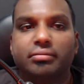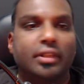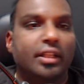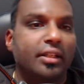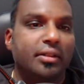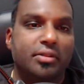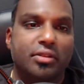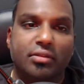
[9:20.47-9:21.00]

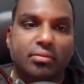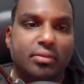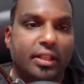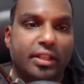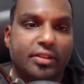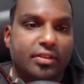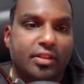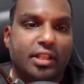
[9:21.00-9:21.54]

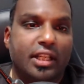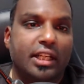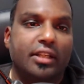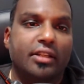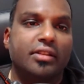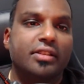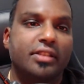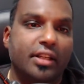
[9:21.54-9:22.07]
It's a
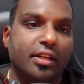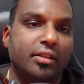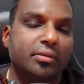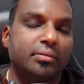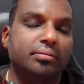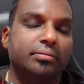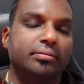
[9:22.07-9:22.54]
needed skill.